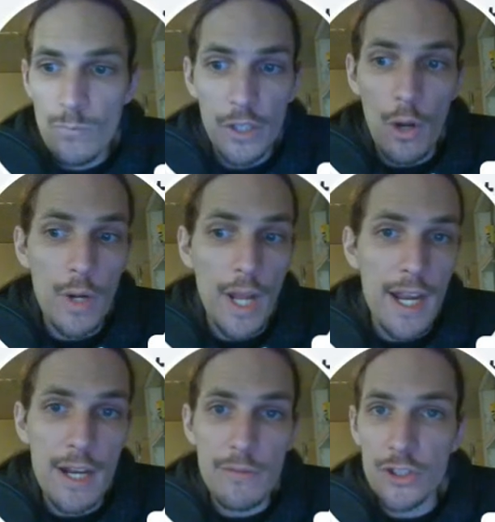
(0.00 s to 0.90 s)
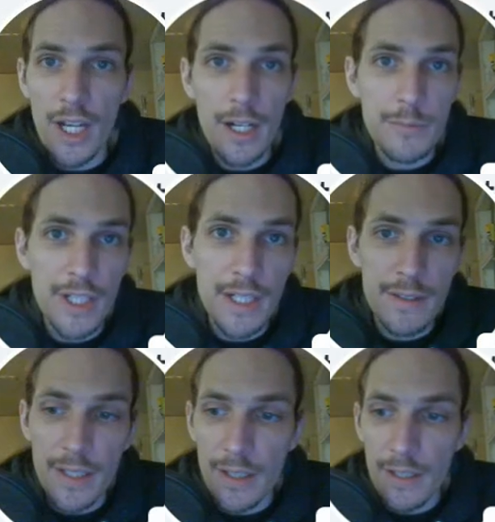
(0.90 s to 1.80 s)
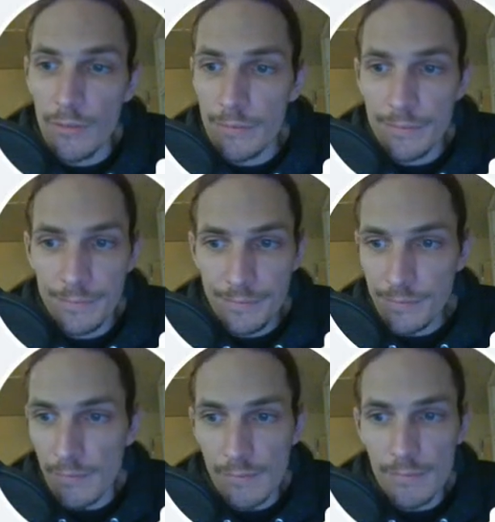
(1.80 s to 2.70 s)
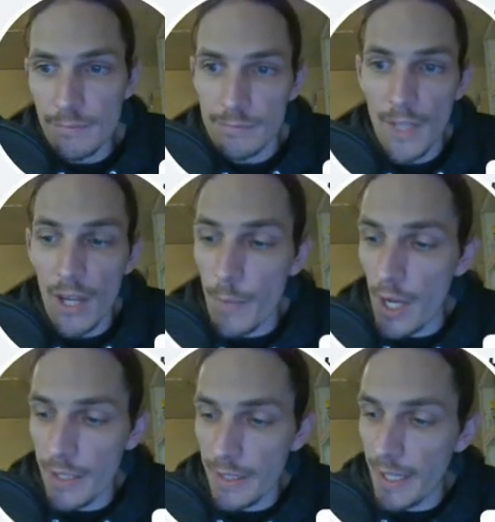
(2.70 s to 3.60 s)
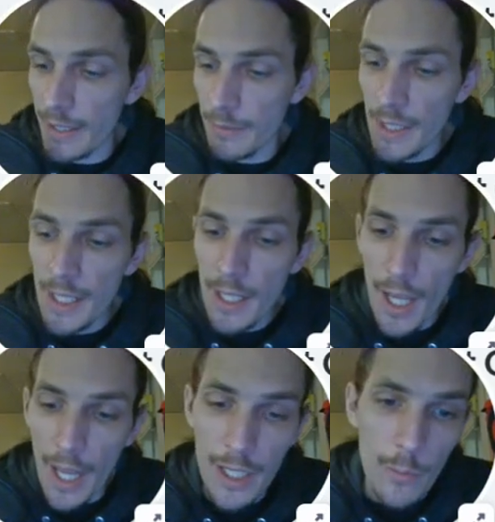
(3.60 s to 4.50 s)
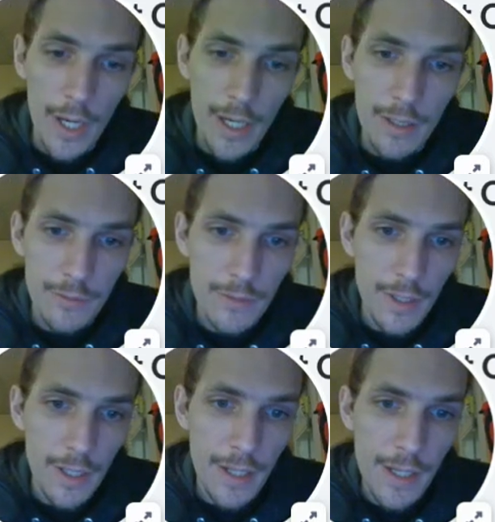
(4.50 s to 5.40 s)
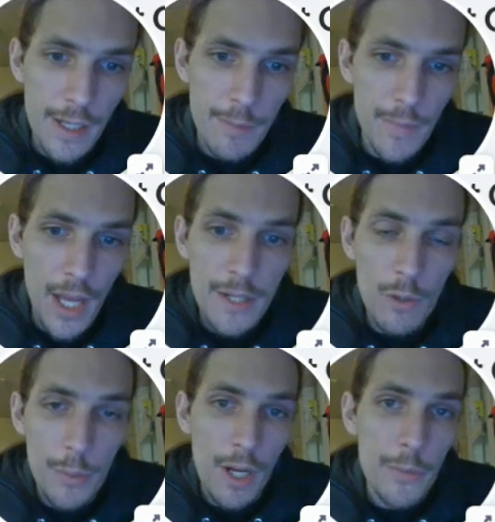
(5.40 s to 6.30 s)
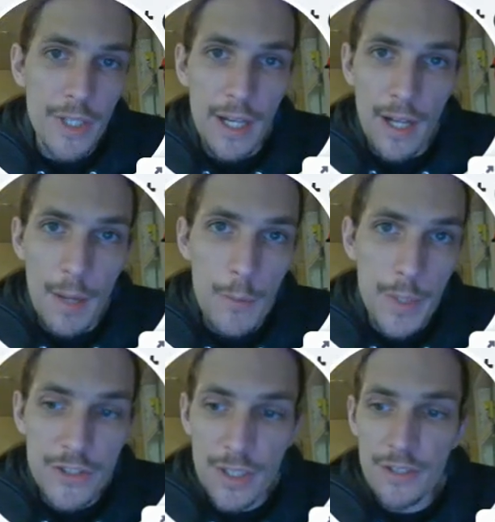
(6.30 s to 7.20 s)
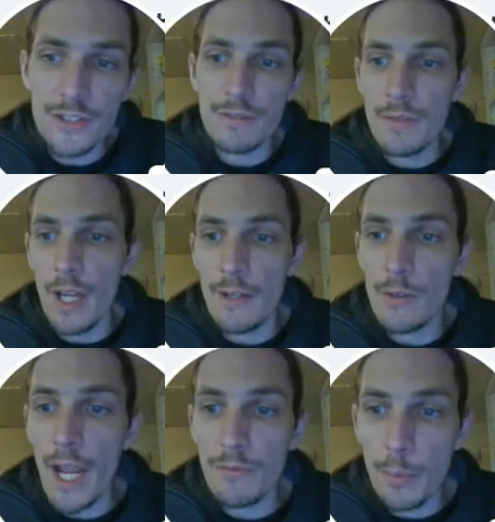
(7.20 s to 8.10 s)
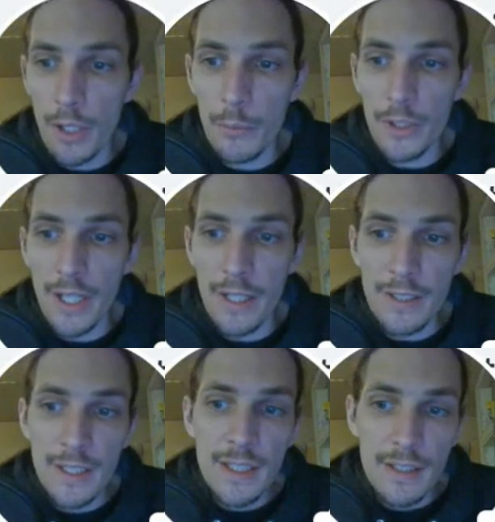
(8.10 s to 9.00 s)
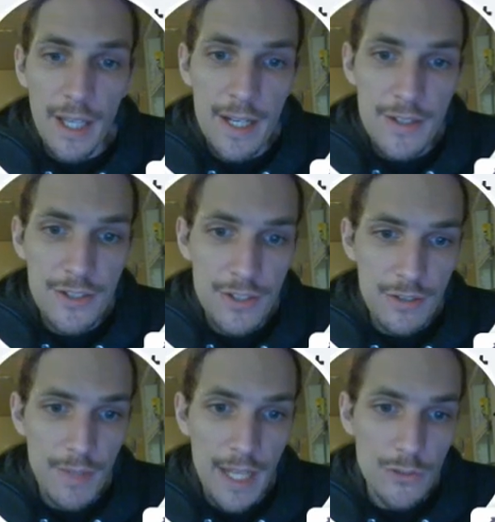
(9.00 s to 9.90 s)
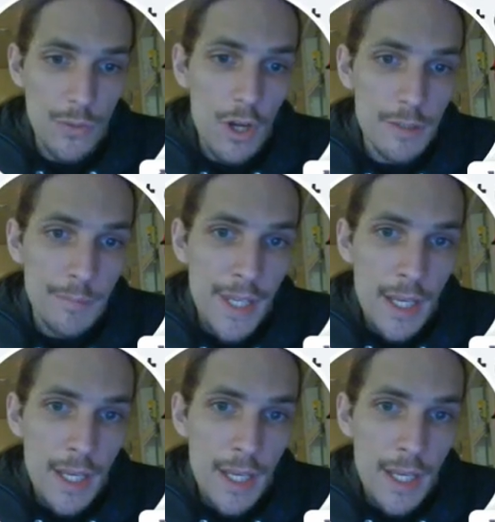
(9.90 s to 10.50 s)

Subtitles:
Don't ever sign up to anything of mine again. Anyway, I don't put up with that. I'm a business. I don't have to put up with that. That's wrong.